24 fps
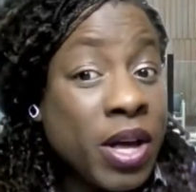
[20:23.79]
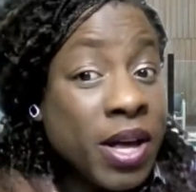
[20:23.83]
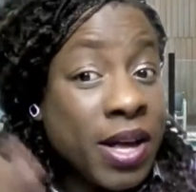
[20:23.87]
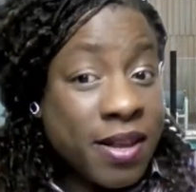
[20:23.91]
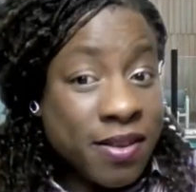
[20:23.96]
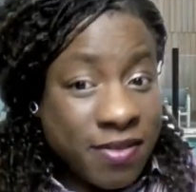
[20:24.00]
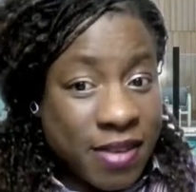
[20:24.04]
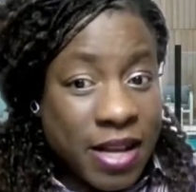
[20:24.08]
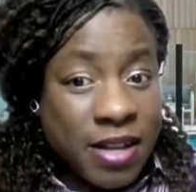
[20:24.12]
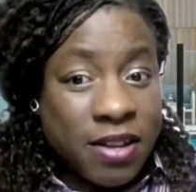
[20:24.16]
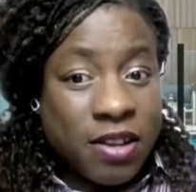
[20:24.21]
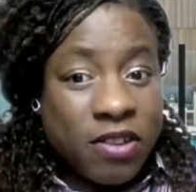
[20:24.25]

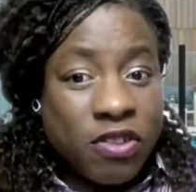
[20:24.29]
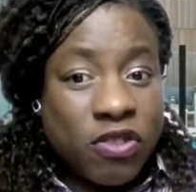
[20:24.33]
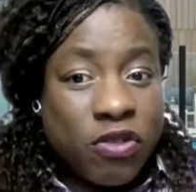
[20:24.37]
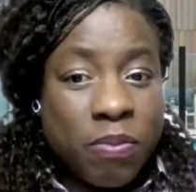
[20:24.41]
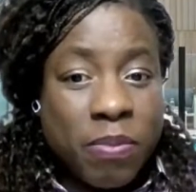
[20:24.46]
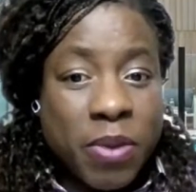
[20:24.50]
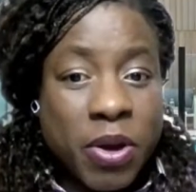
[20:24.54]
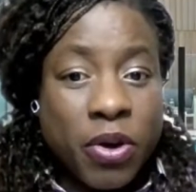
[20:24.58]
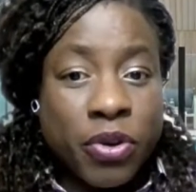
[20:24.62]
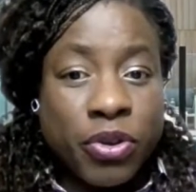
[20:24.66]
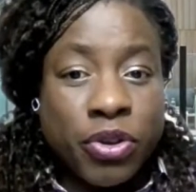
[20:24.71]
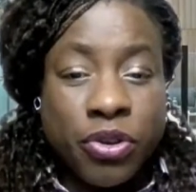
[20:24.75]
Send it to
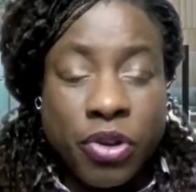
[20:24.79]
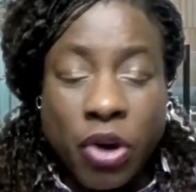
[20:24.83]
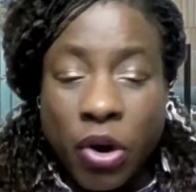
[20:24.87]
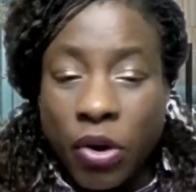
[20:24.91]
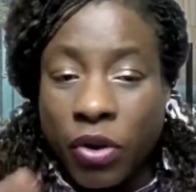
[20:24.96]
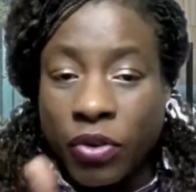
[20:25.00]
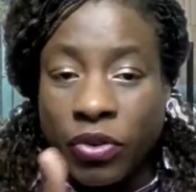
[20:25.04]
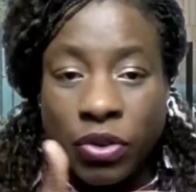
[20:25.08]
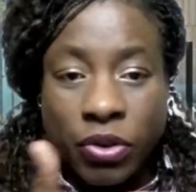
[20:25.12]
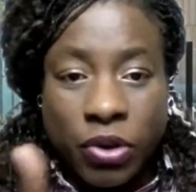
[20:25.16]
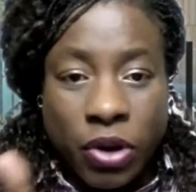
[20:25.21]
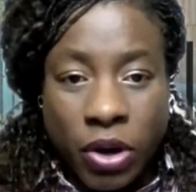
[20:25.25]
me on
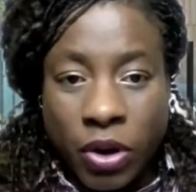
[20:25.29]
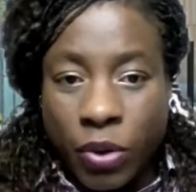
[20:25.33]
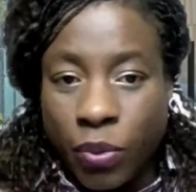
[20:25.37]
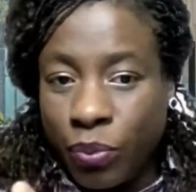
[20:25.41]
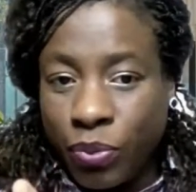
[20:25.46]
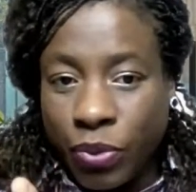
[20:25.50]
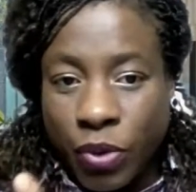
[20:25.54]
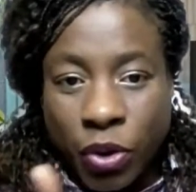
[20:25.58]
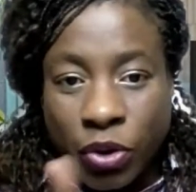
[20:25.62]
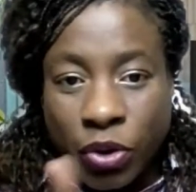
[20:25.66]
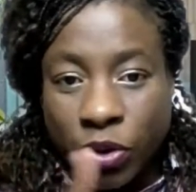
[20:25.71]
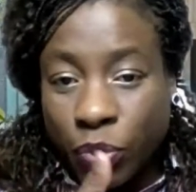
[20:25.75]

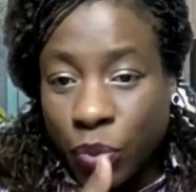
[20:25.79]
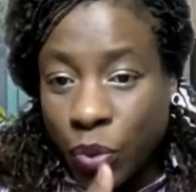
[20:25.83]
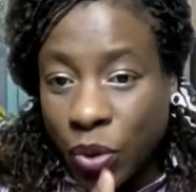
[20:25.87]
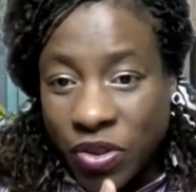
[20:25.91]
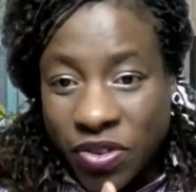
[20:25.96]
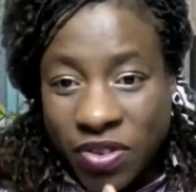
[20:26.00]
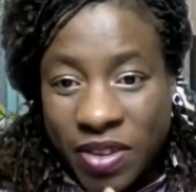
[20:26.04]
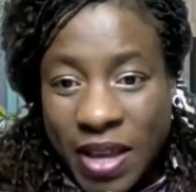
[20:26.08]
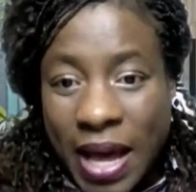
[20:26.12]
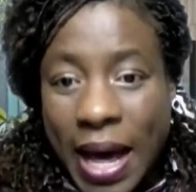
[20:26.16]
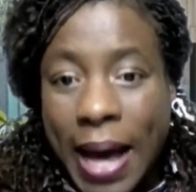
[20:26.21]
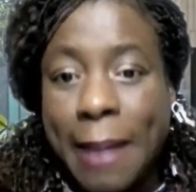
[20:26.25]

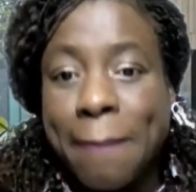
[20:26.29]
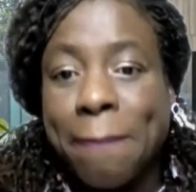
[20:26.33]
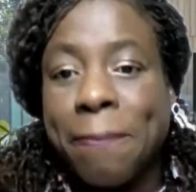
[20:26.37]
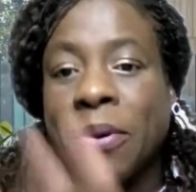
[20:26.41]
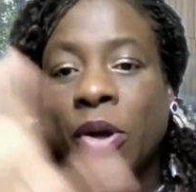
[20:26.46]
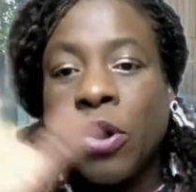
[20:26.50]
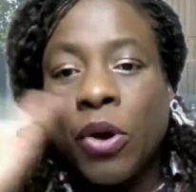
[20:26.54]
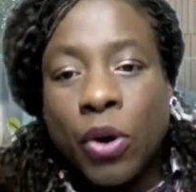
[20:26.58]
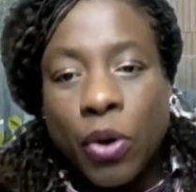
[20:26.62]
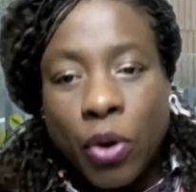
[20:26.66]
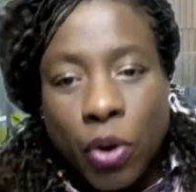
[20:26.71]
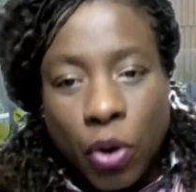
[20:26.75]
WhatsApp
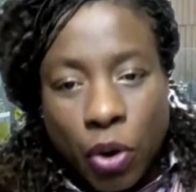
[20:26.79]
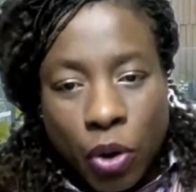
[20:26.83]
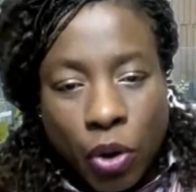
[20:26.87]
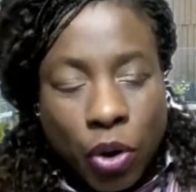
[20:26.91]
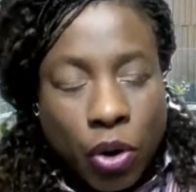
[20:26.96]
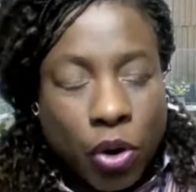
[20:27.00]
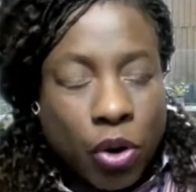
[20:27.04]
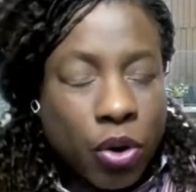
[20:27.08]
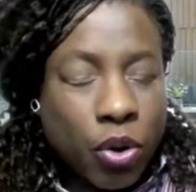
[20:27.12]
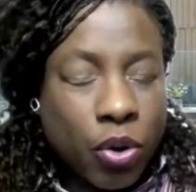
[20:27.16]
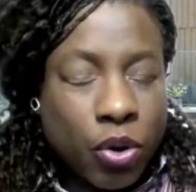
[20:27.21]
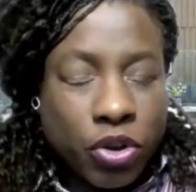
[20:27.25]

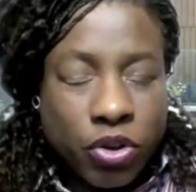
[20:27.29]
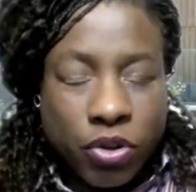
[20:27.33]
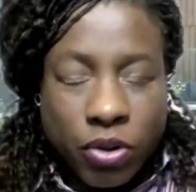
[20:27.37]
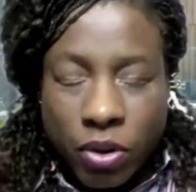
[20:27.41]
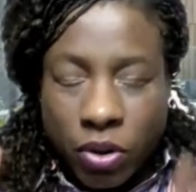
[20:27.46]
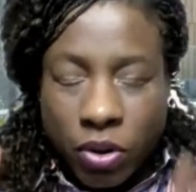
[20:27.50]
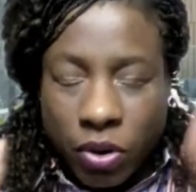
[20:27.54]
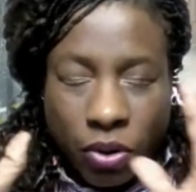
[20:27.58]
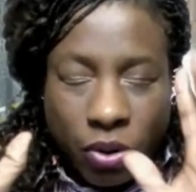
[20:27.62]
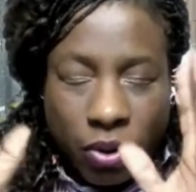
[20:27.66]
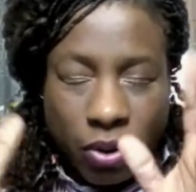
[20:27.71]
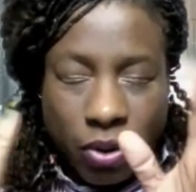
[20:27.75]
or
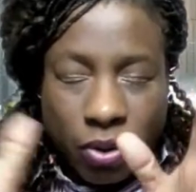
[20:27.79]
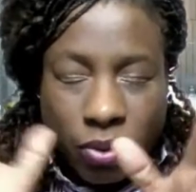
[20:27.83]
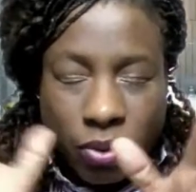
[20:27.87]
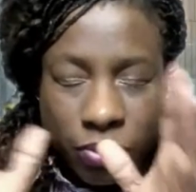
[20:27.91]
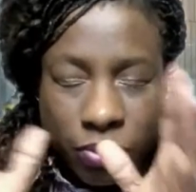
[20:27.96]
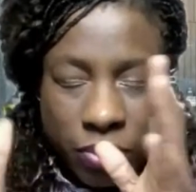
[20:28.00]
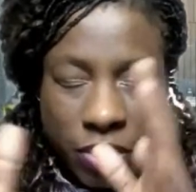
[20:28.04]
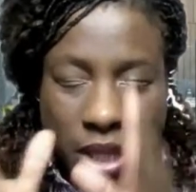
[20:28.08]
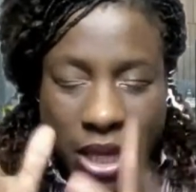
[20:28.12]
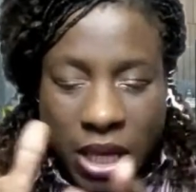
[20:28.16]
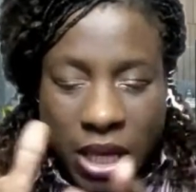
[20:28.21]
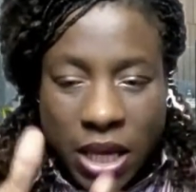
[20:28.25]

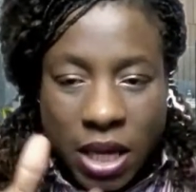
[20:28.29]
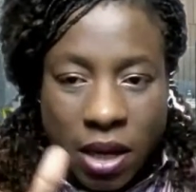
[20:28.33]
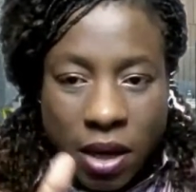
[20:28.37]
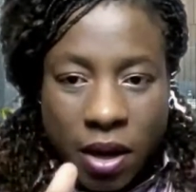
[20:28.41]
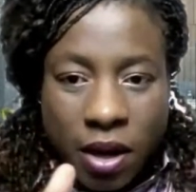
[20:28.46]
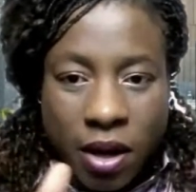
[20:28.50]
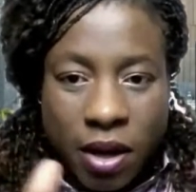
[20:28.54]
the